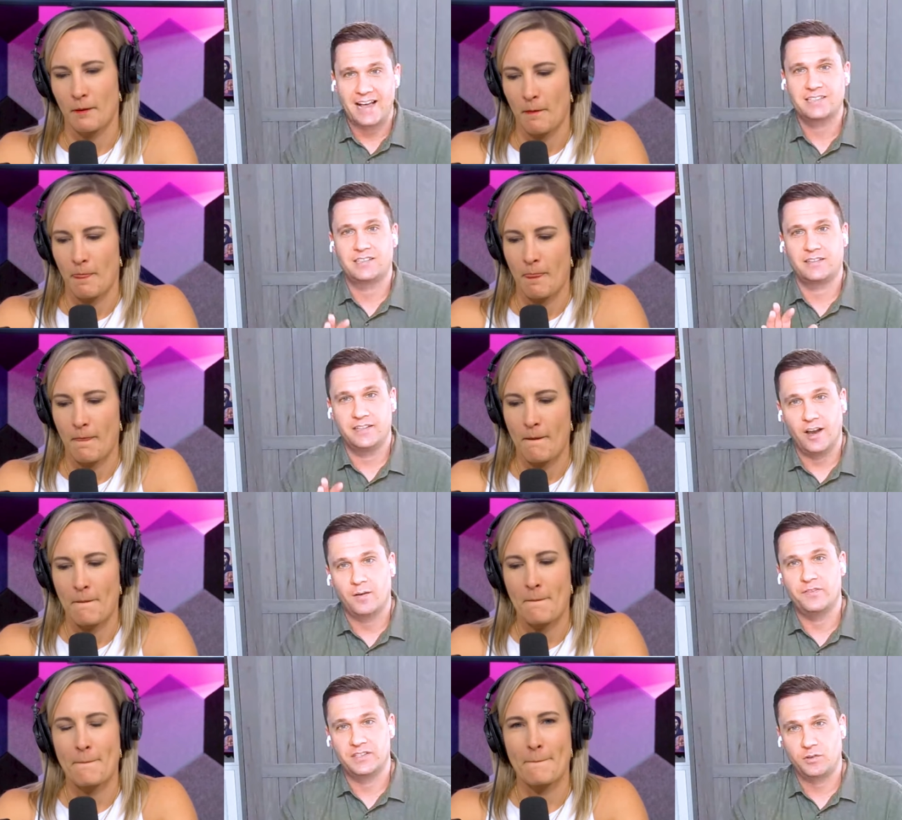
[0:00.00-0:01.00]
Speaker 1: ask the
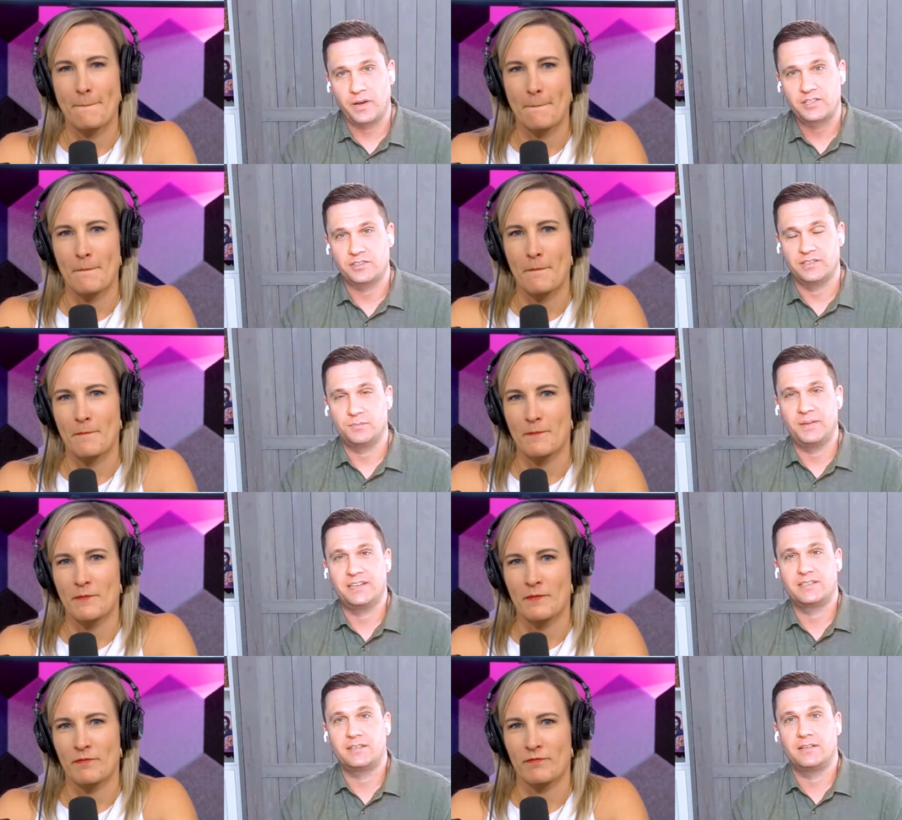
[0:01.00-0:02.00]
obvious questions
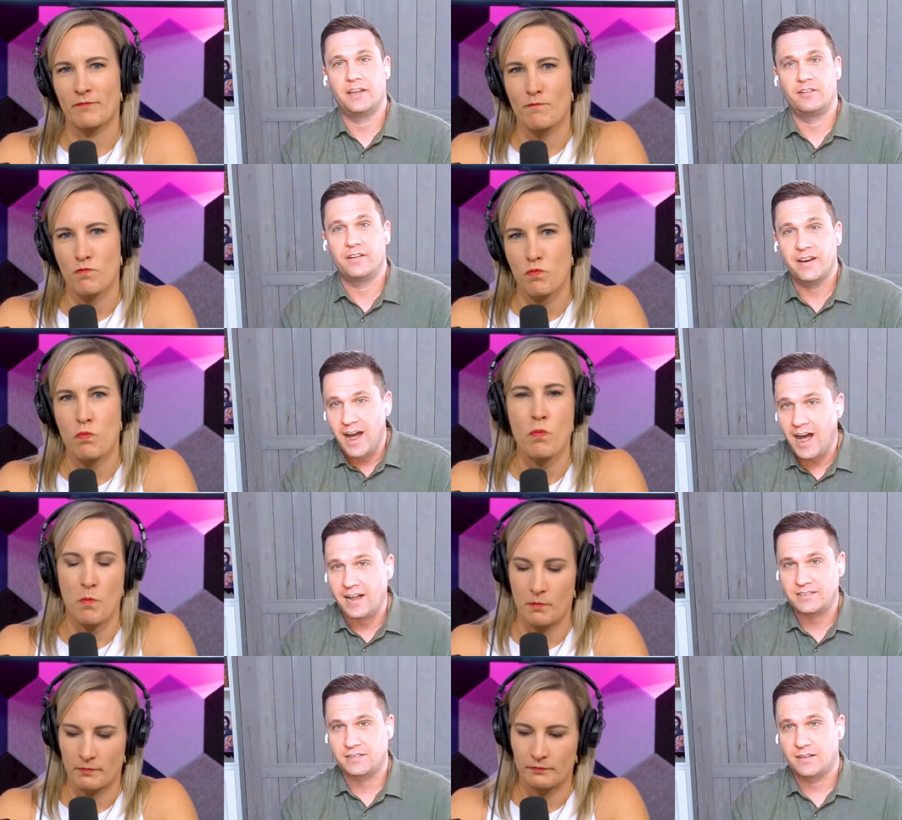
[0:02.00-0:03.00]
because they're
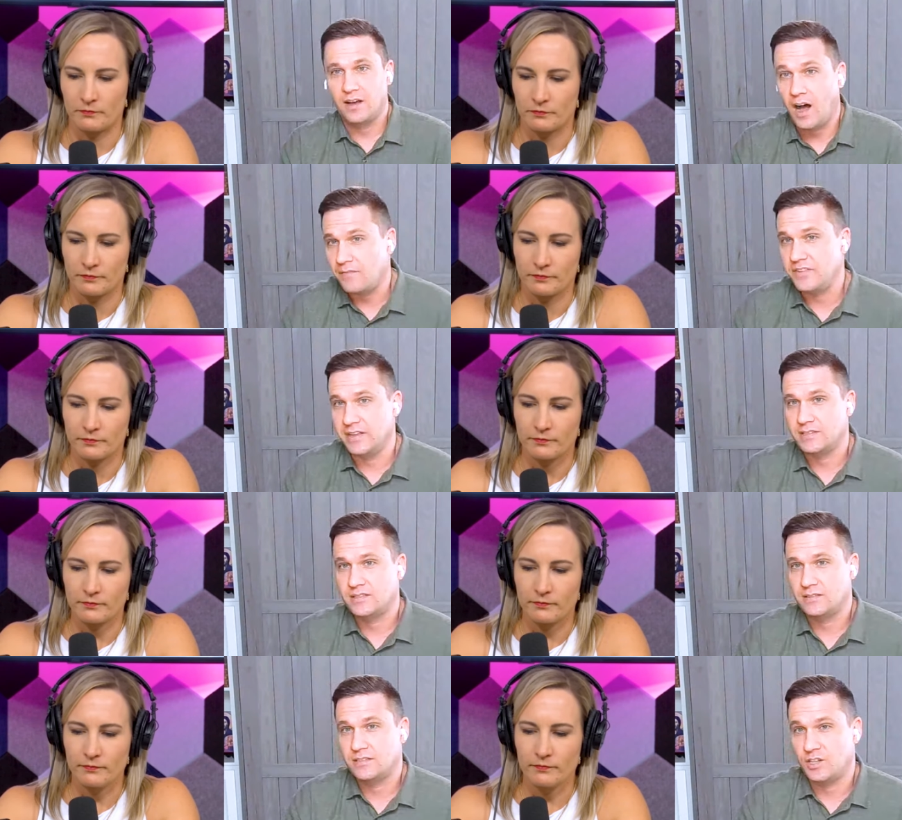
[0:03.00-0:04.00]
not obvious
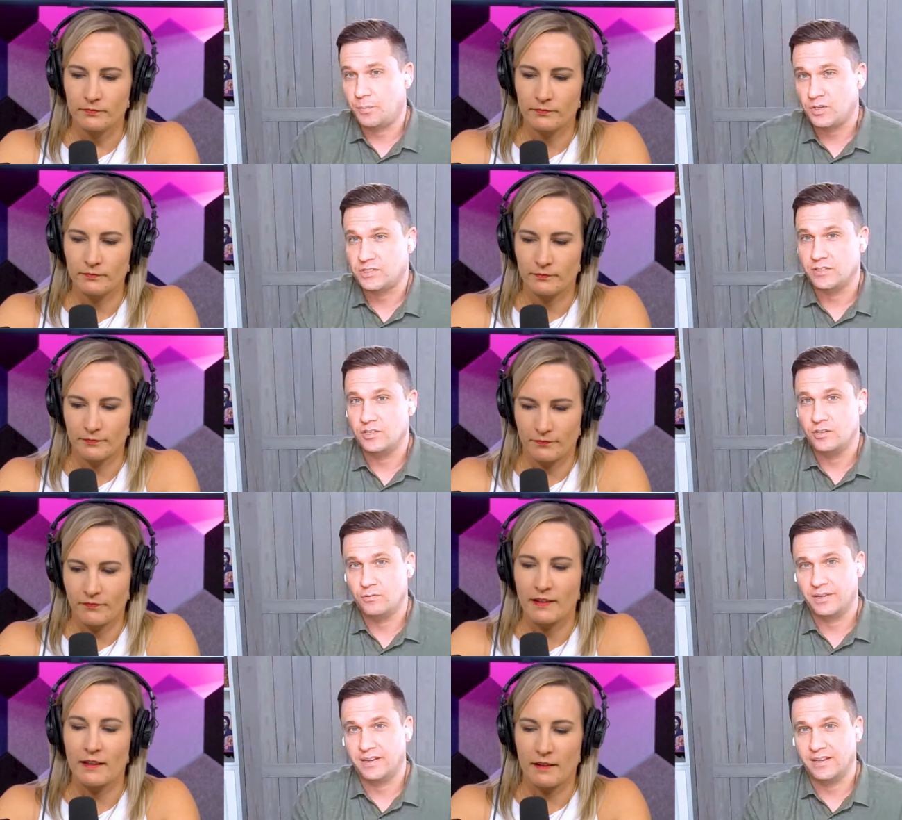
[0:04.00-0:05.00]
to the person
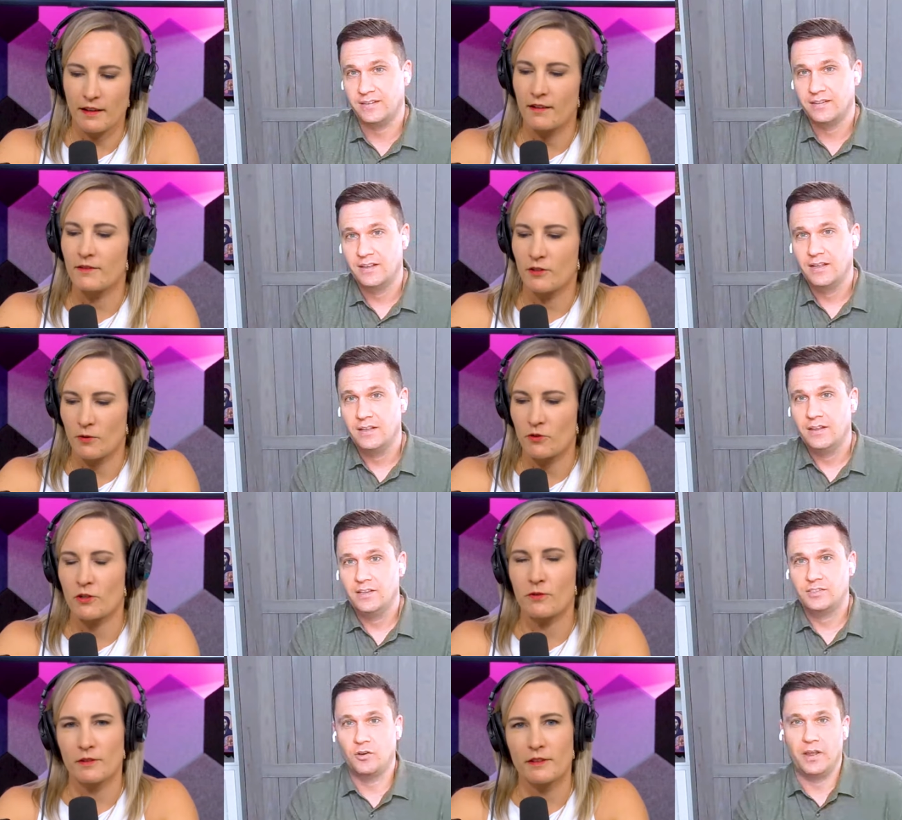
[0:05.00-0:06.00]
doing it.
Speaker 2: So
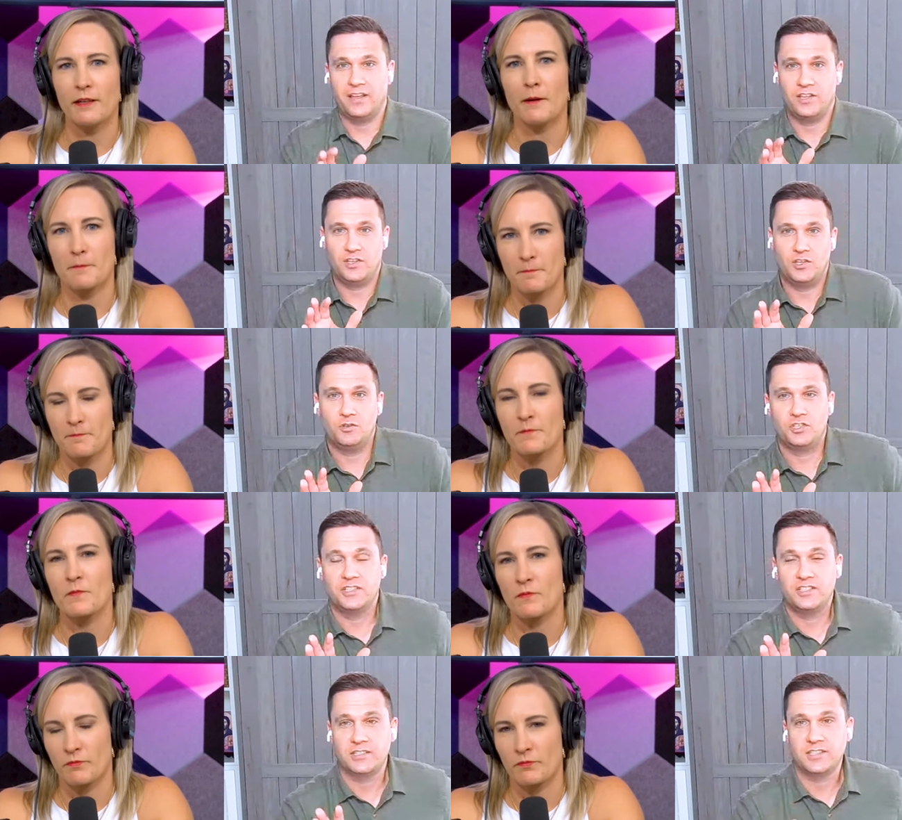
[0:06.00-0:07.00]
true.
Speaker 1: So yeah. you
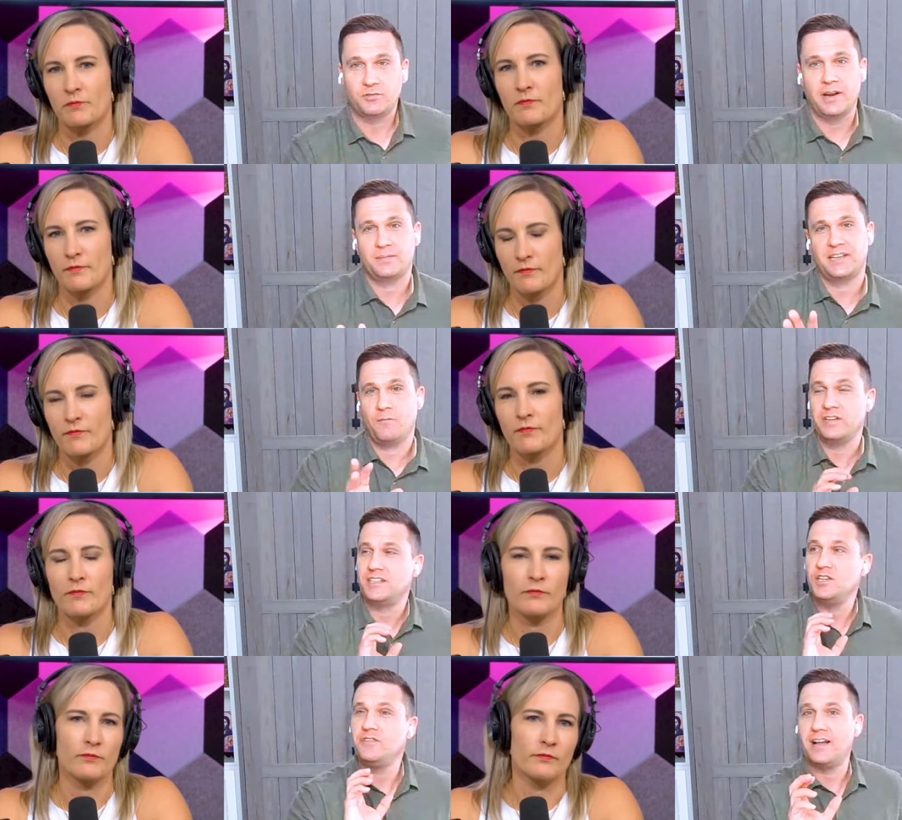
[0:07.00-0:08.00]
should just straight up say,
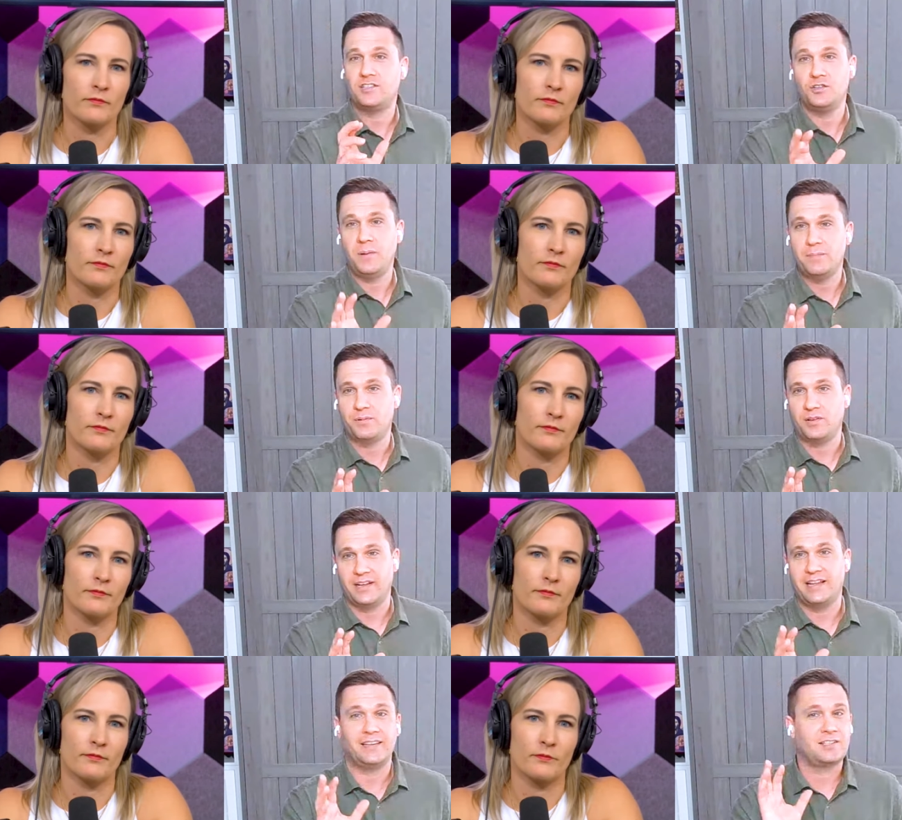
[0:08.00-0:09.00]
when you got two people,
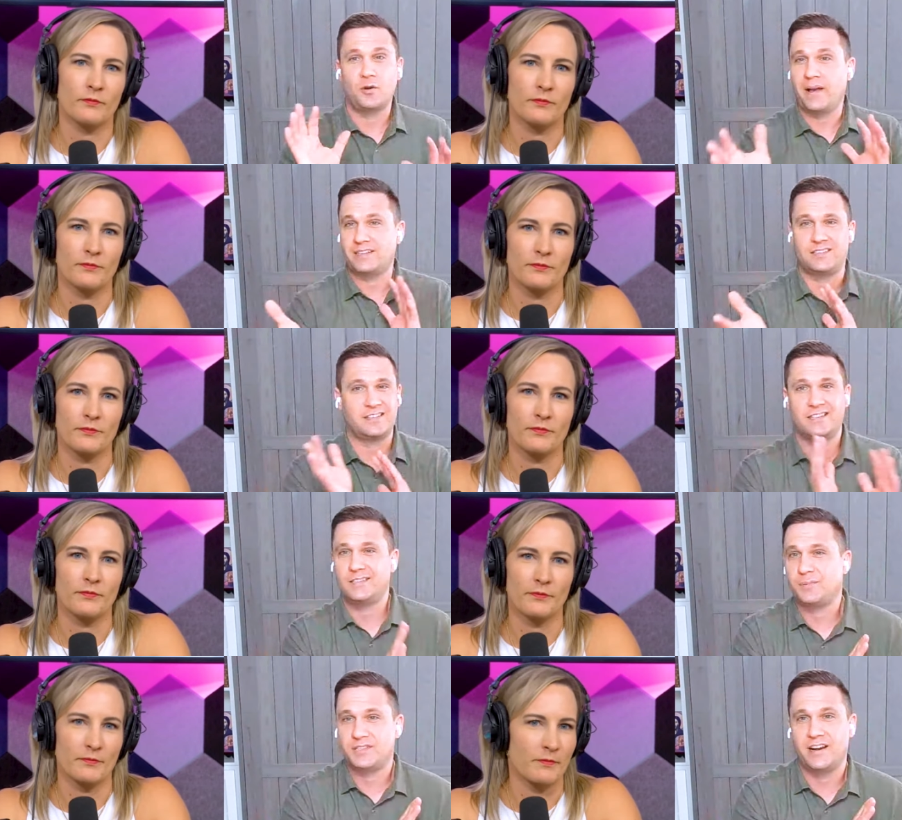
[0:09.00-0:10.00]
again, let's go back to just the
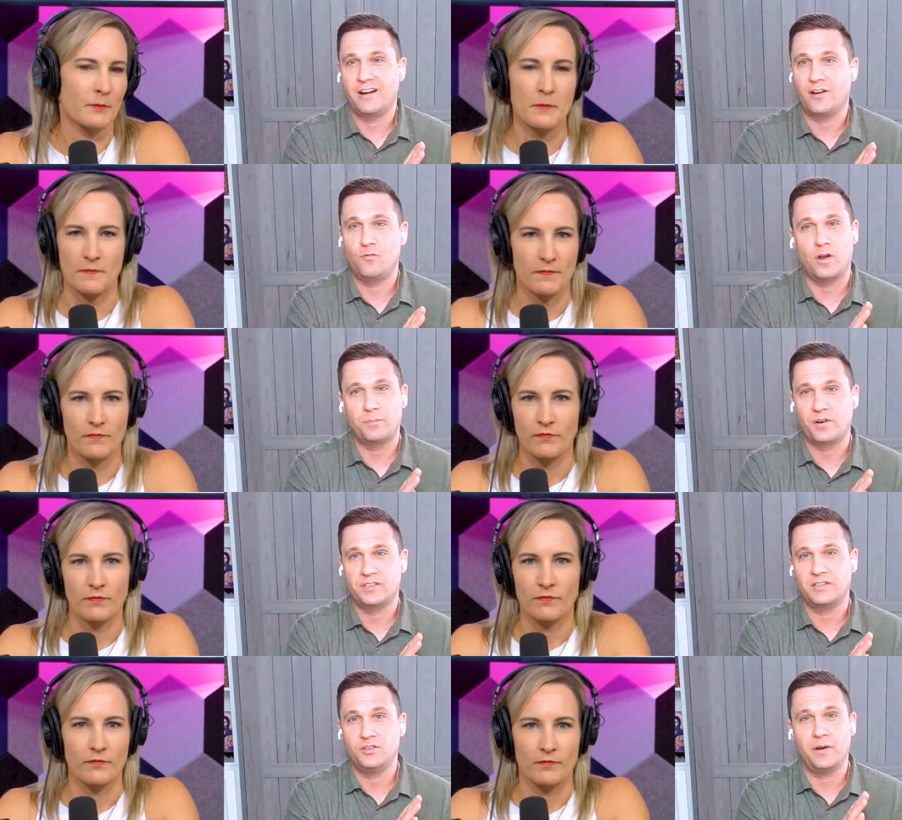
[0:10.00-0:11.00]
simple scenario of one
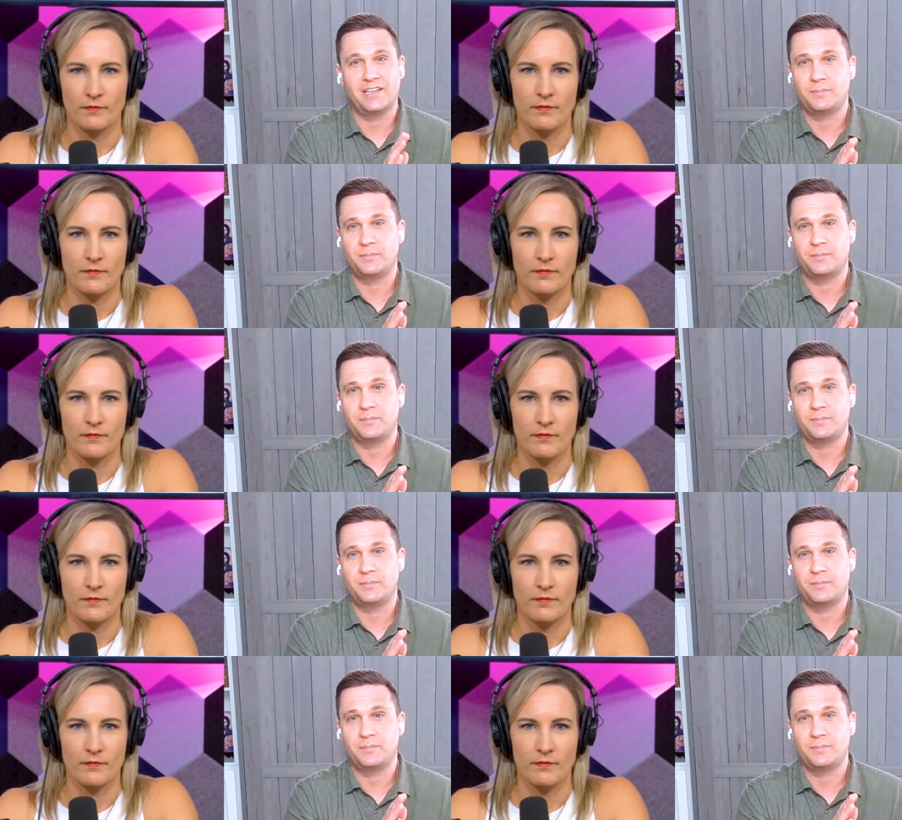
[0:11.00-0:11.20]
person who